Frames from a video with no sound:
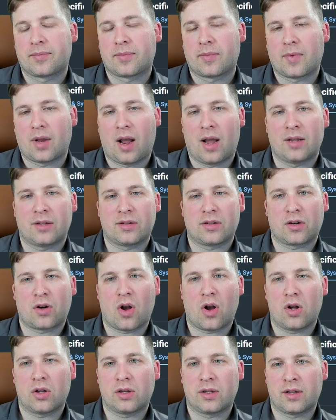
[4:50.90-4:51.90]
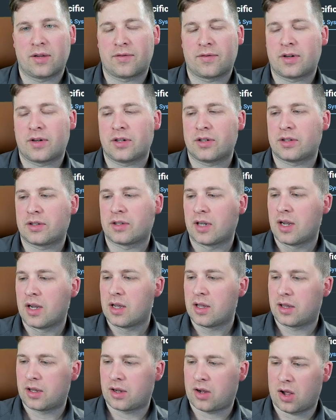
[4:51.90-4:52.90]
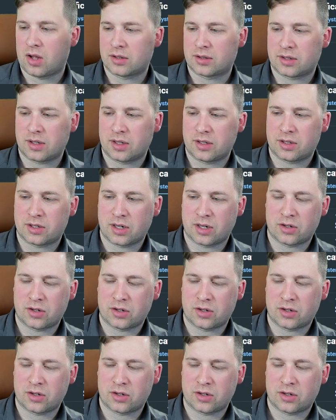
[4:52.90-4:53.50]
as they're called in the verse. The Constellation